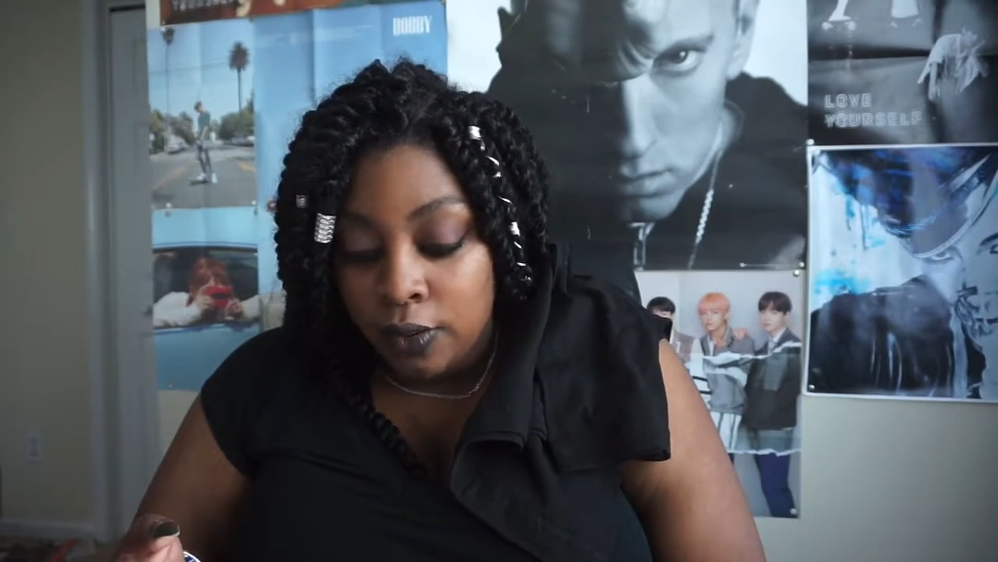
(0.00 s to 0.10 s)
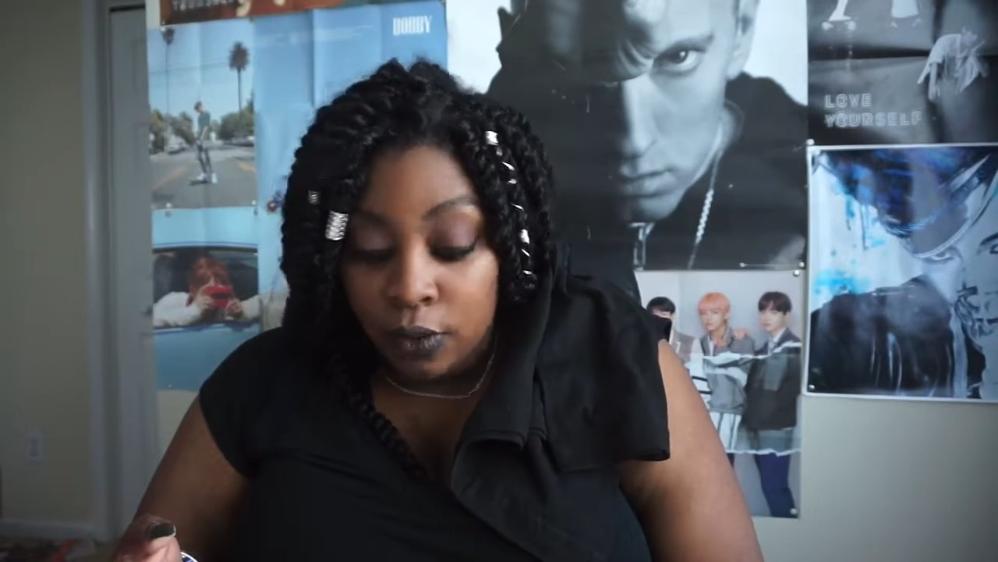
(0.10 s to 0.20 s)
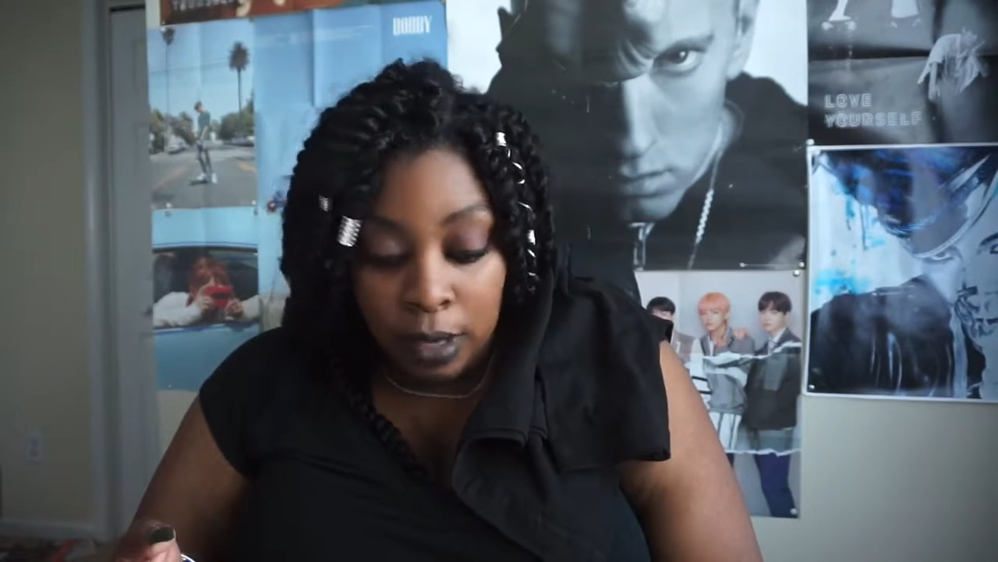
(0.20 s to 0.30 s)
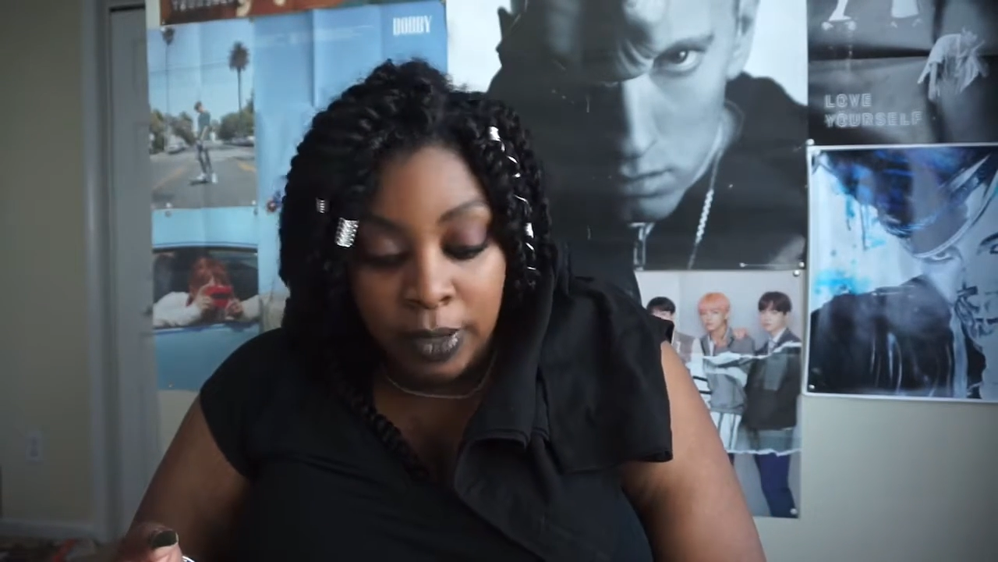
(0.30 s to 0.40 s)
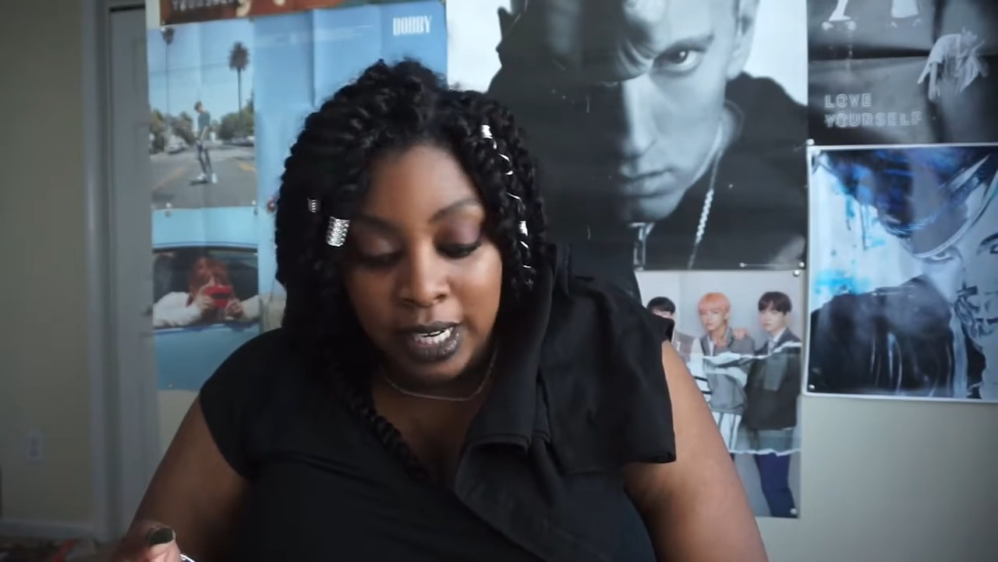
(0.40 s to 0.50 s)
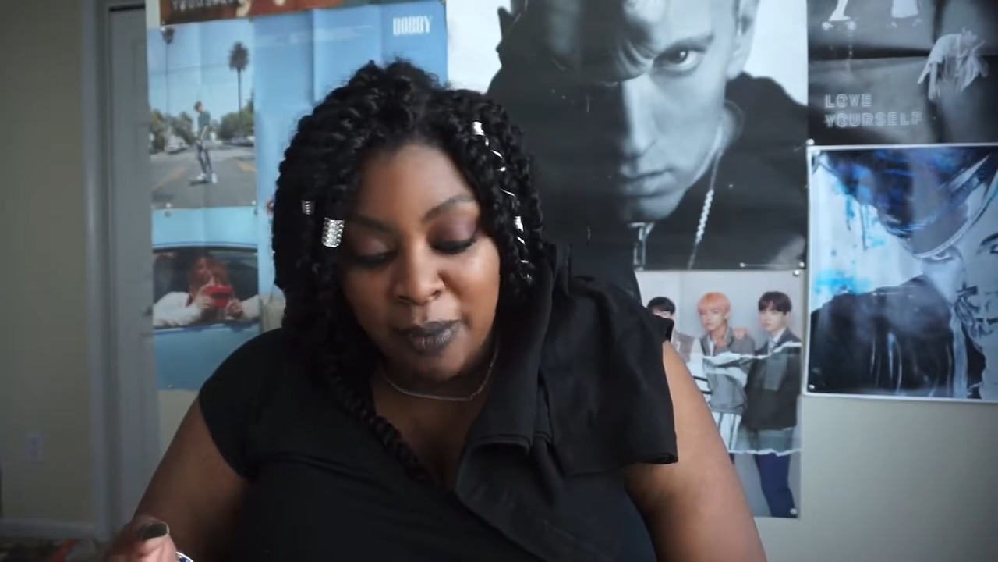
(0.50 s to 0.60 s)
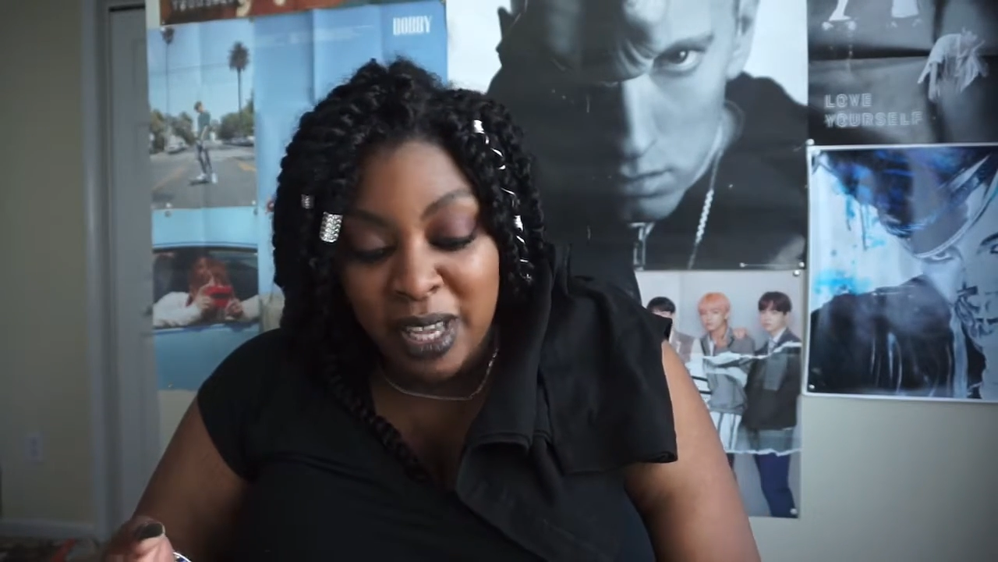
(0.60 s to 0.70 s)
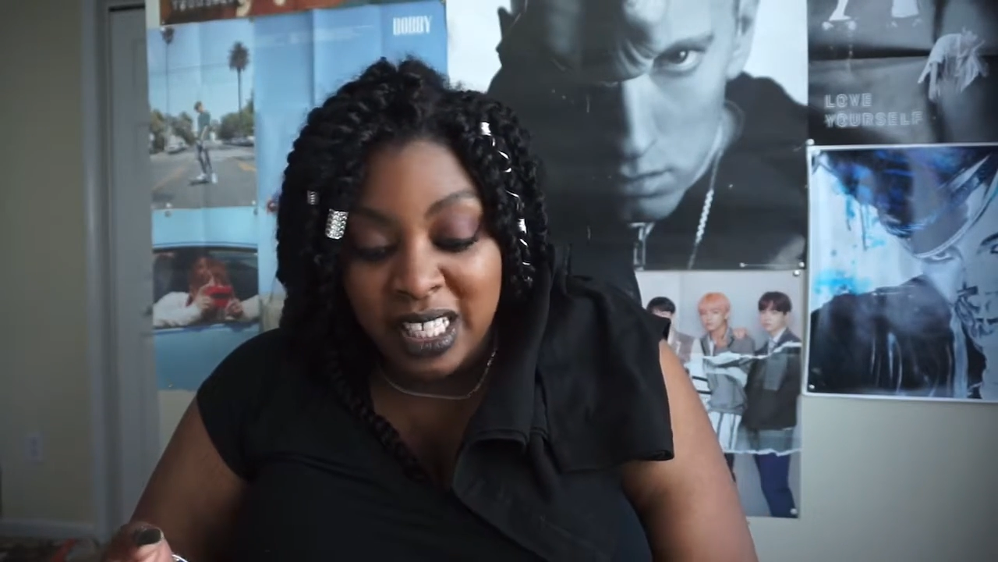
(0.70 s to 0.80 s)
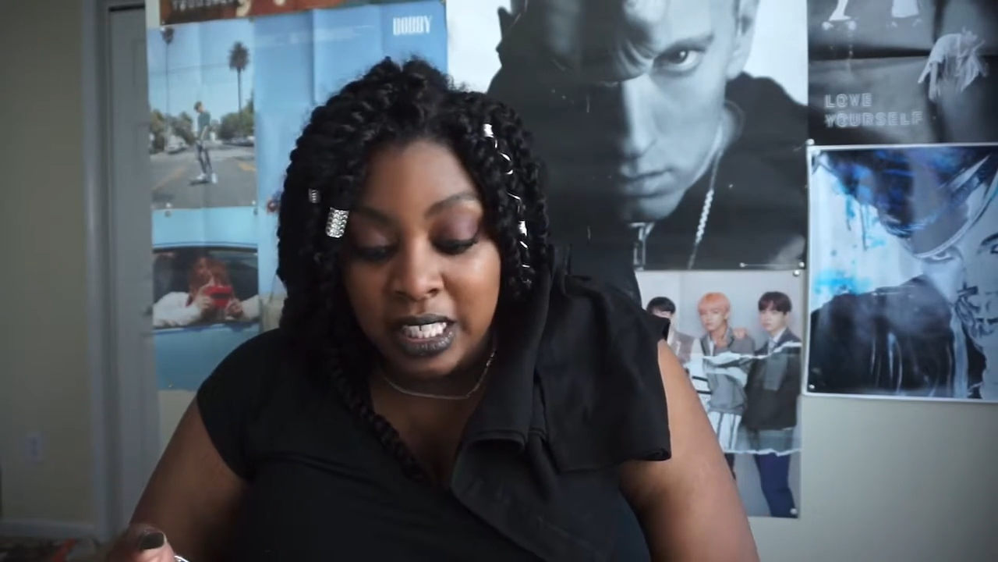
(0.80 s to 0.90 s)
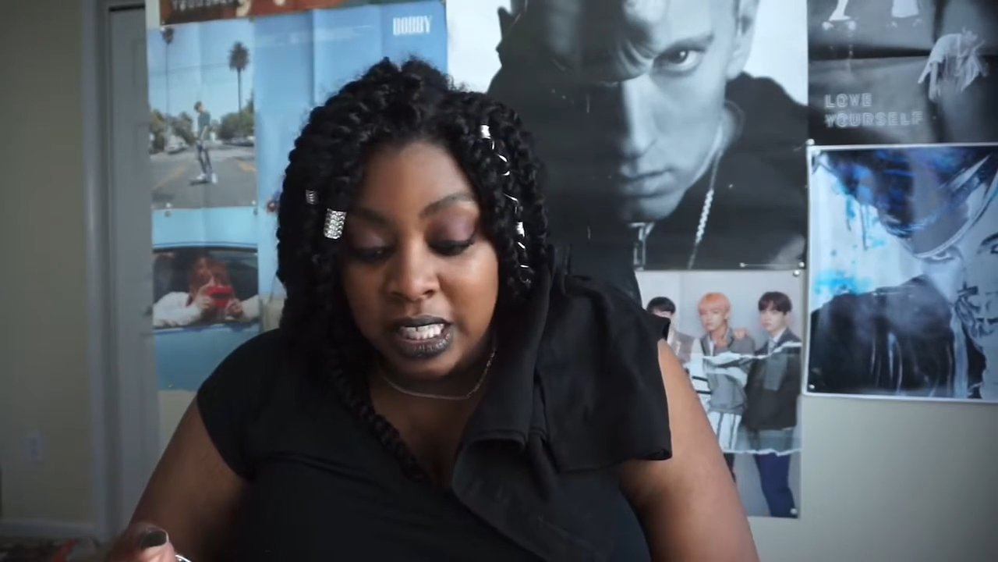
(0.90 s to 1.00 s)
I mean, that
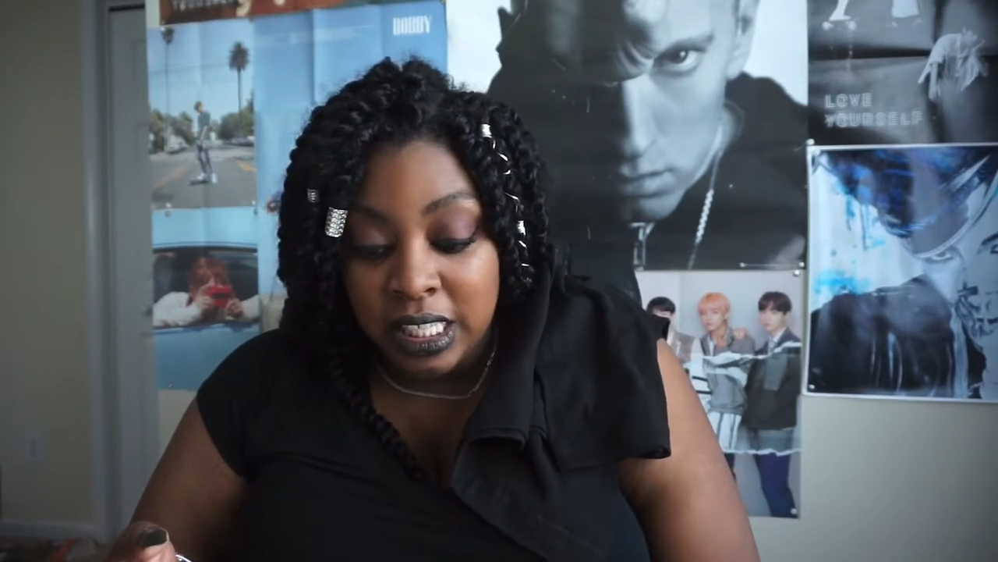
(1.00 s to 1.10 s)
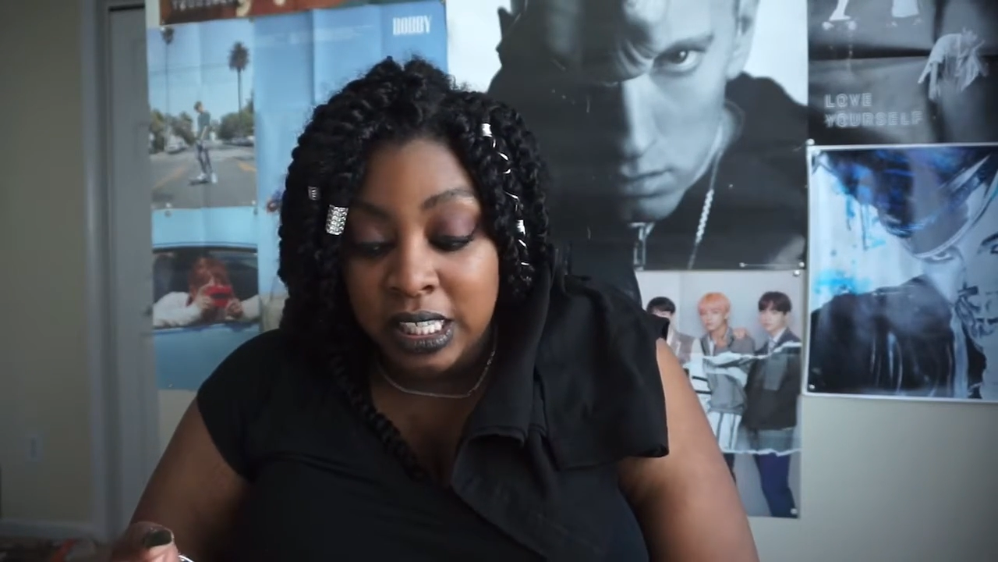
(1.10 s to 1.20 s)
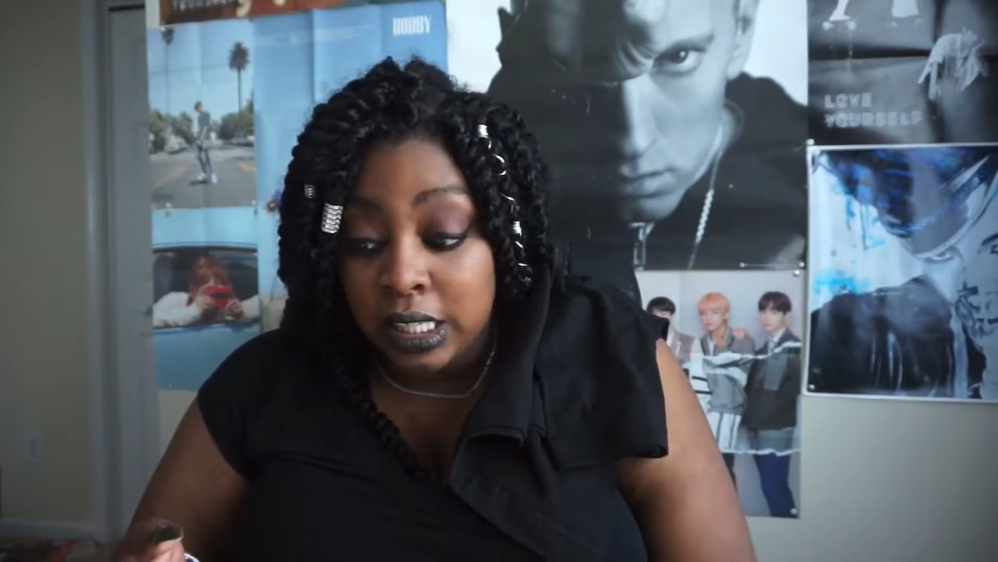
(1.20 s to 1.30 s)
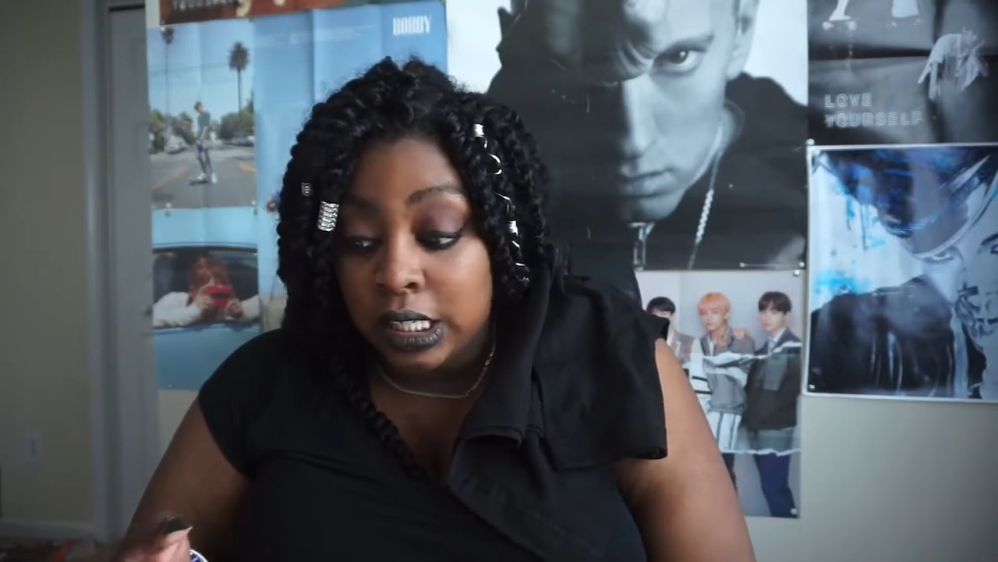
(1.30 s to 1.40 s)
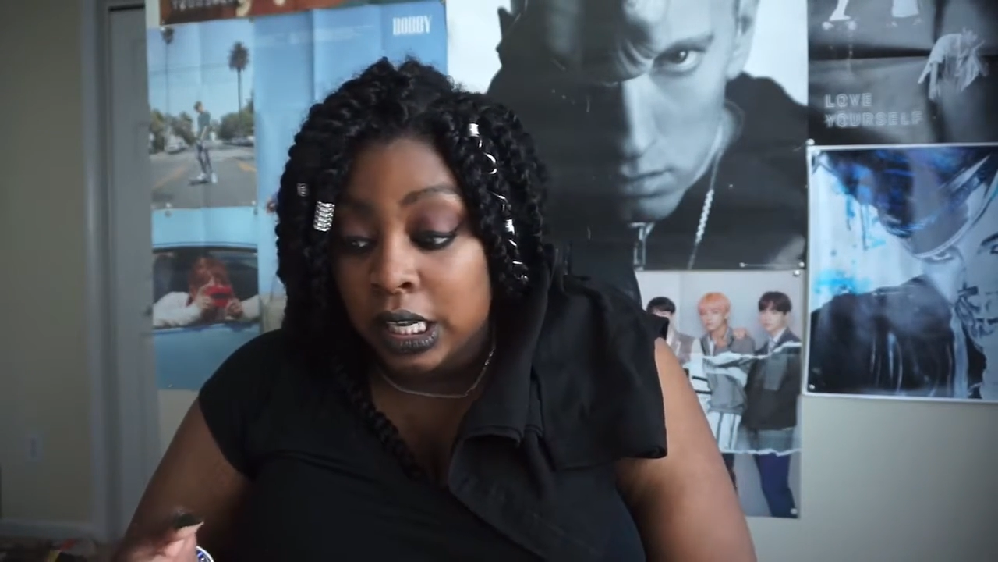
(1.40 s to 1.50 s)
makes sense because it's